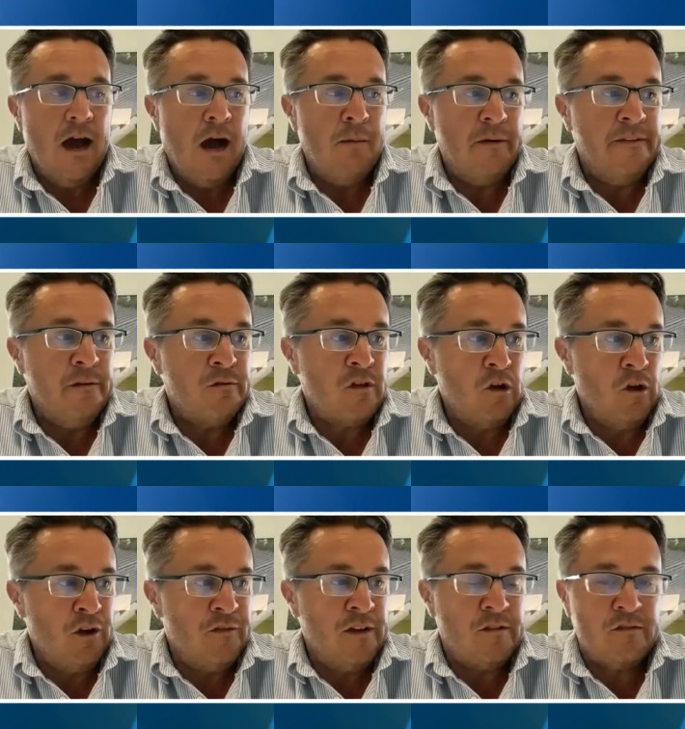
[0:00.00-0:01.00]
Um, and there was a
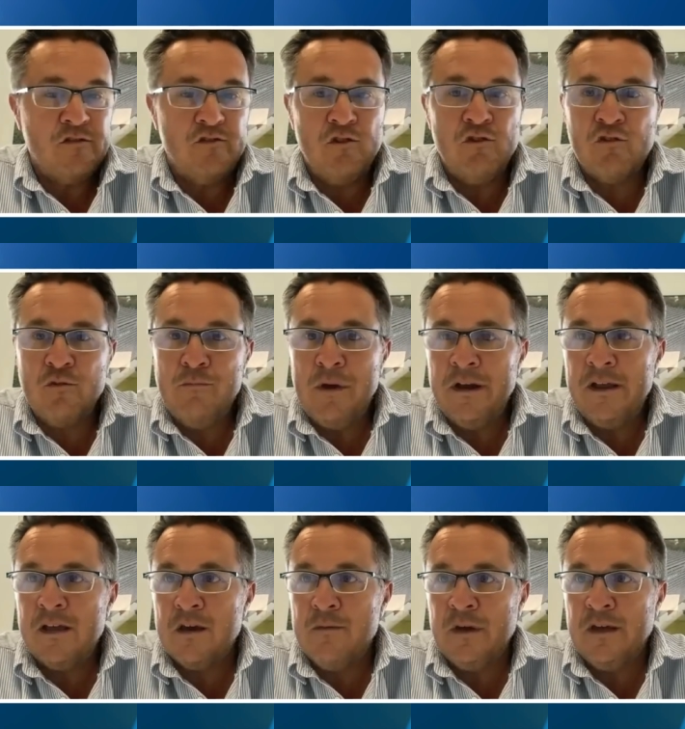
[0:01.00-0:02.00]
lot of institutional
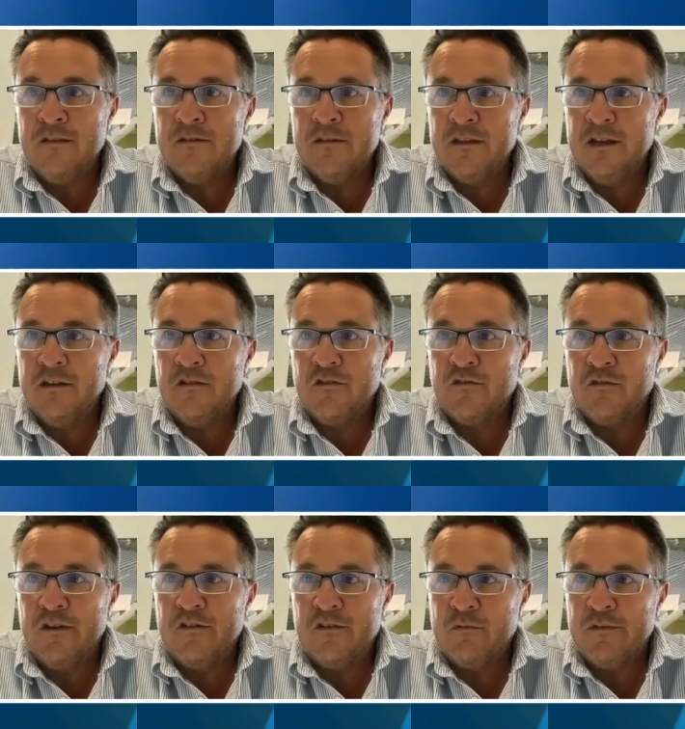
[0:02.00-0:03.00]
money coming into the
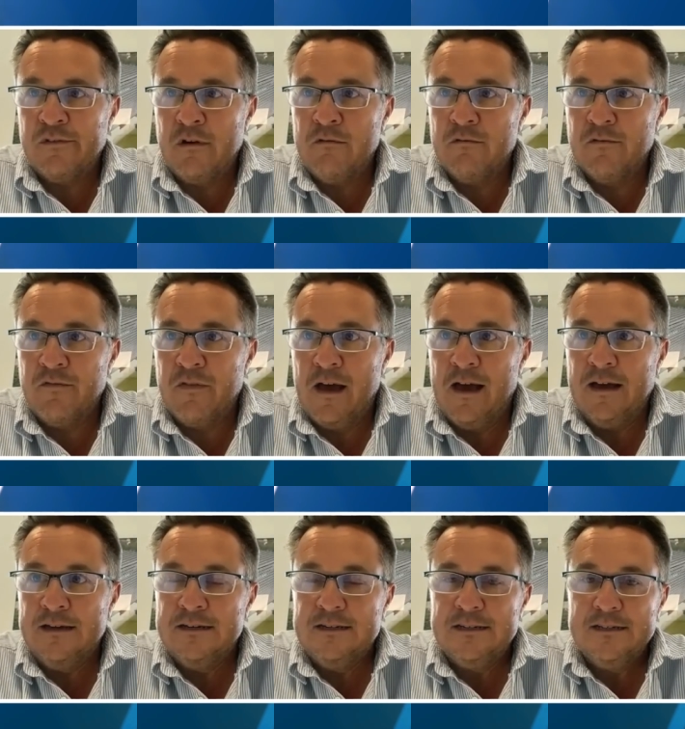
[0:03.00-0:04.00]
industry as a result of that.
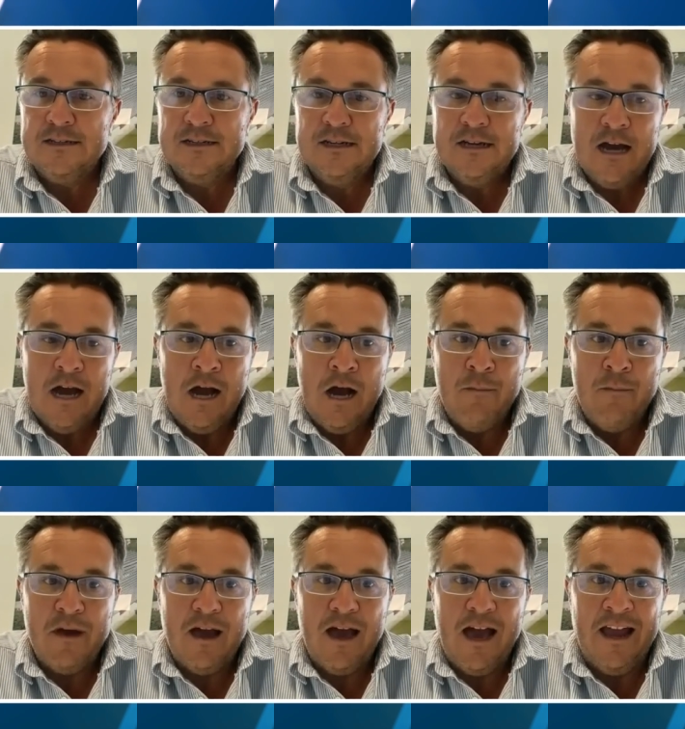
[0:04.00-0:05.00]

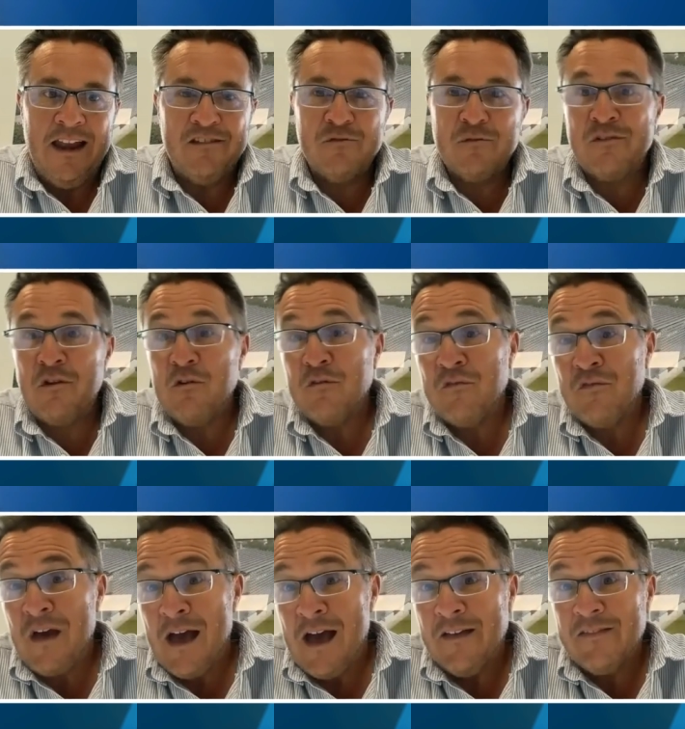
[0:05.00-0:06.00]
Um, and as a result
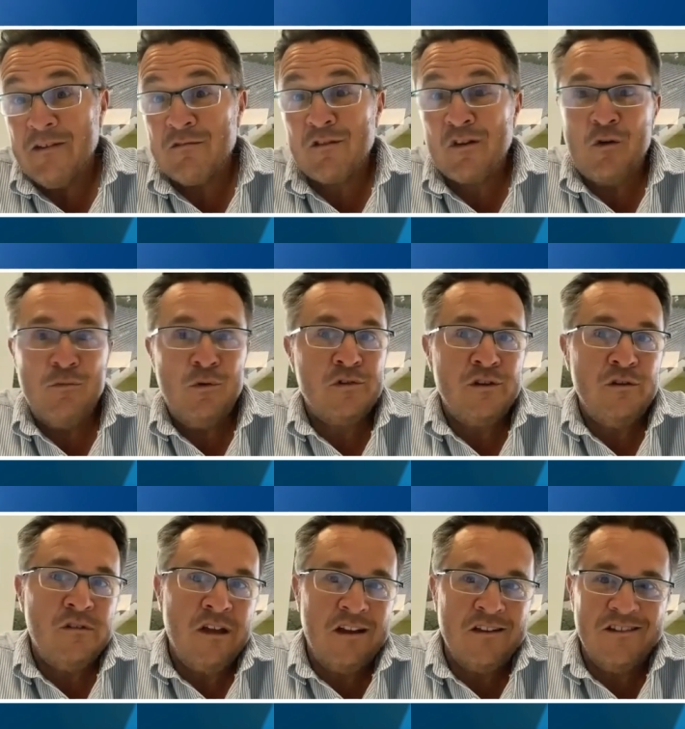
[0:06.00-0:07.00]
of that, there was a lot more
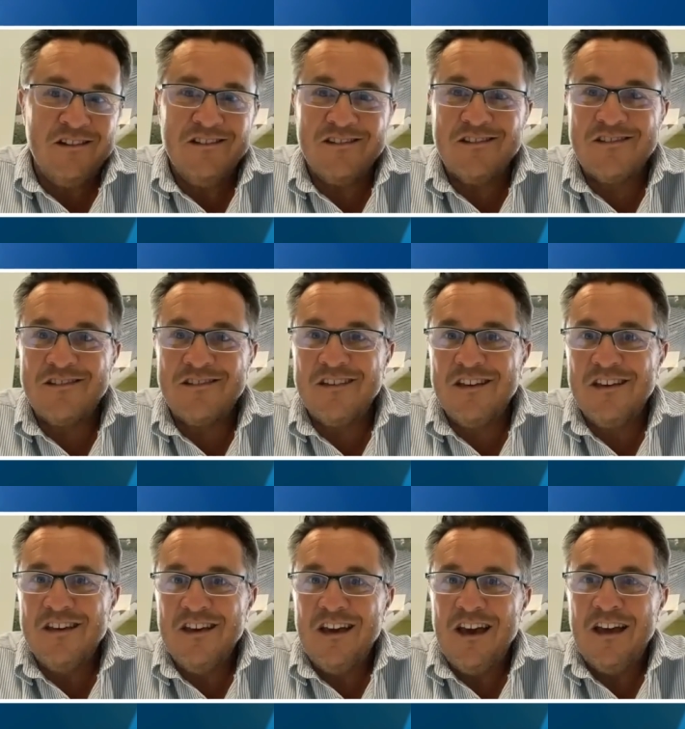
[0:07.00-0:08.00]
due diligence
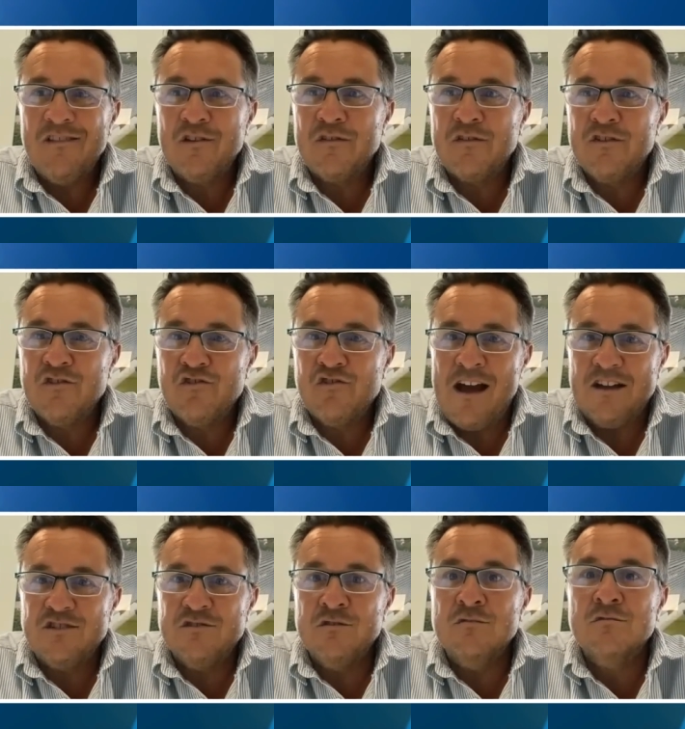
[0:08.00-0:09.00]
and sort of
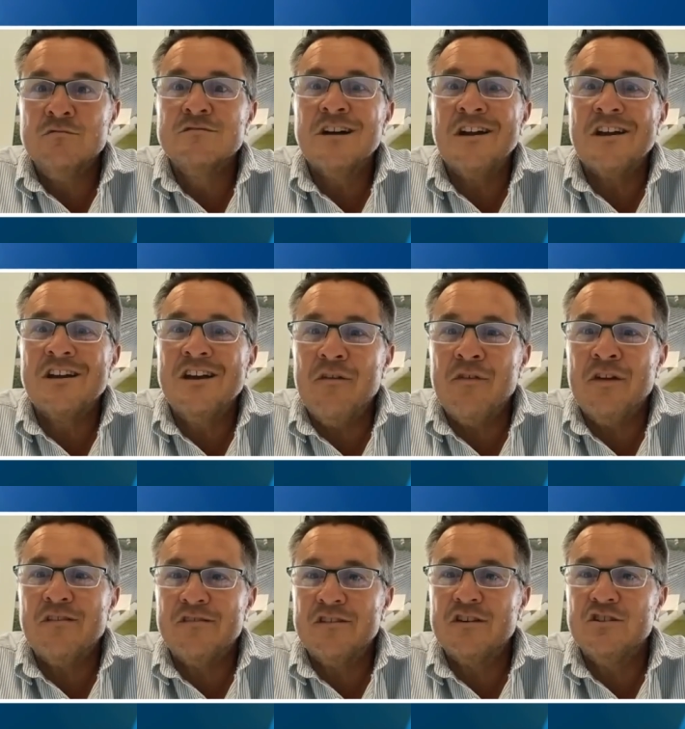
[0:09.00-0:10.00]
contractual kind of
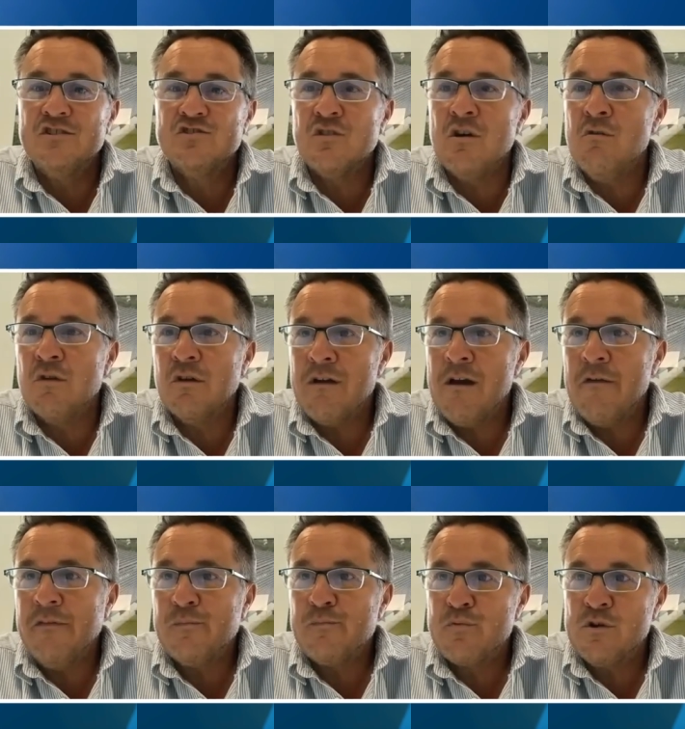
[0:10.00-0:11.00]
governance and control
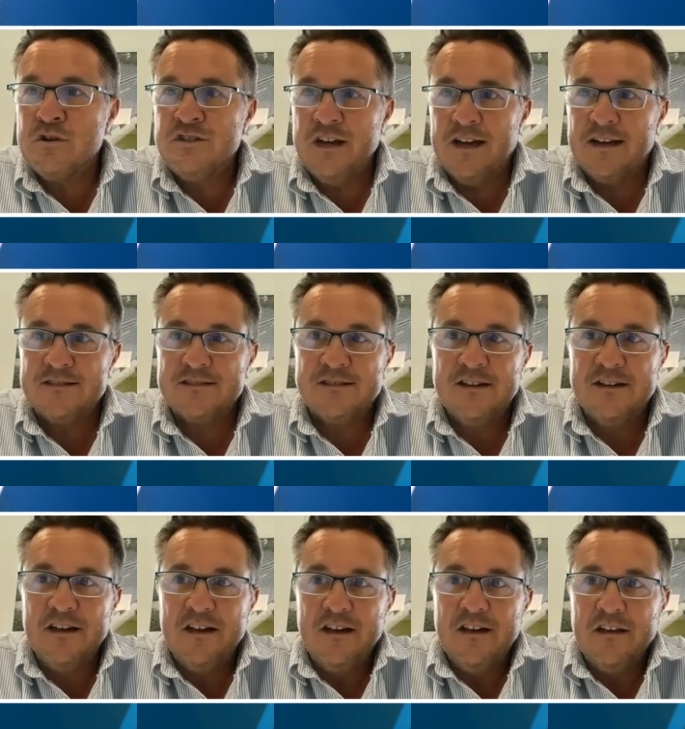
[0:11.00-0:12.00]
around these projects.
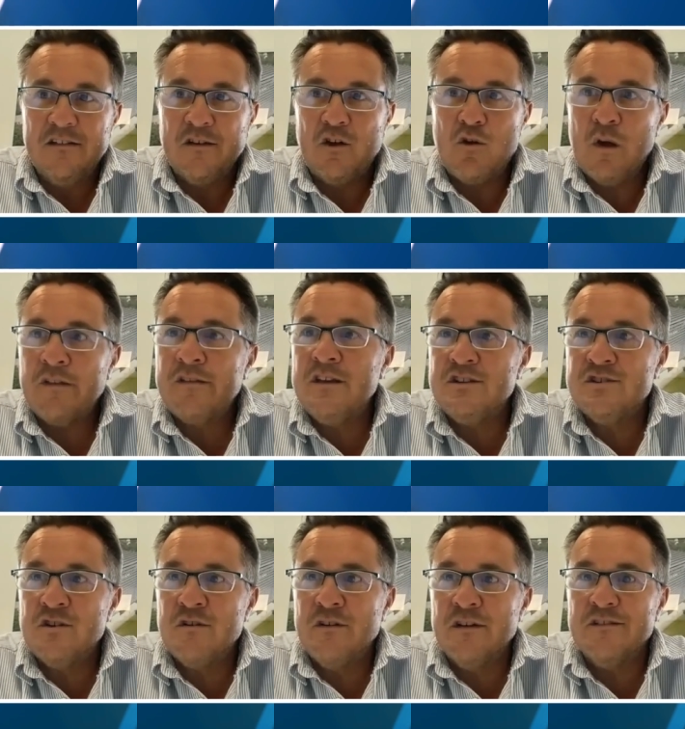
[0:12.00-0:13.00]
So quality
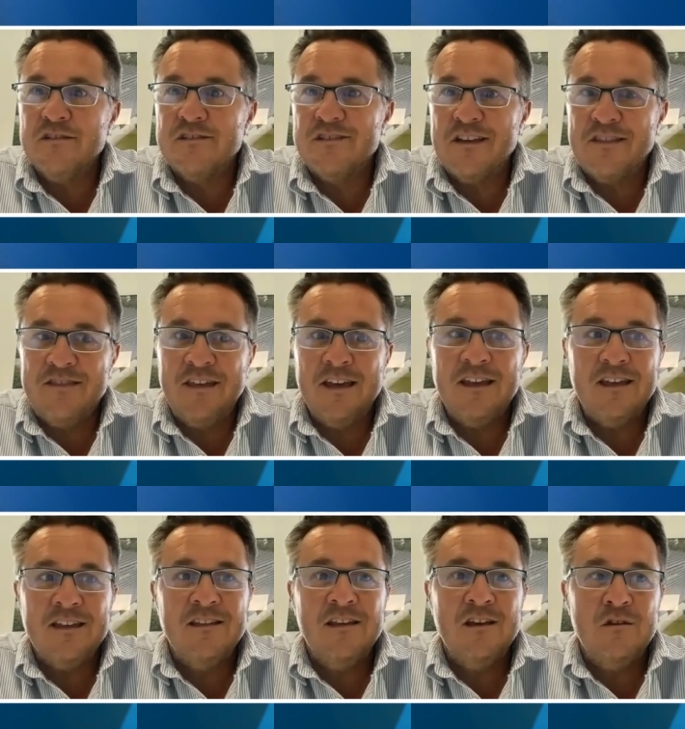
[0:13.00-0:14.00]
assurance, I
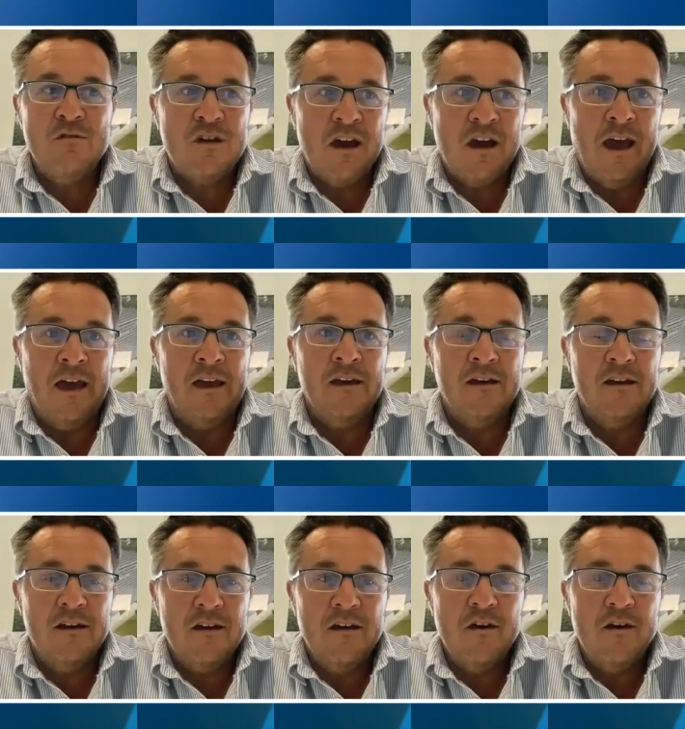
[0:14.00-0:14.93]
think in the UK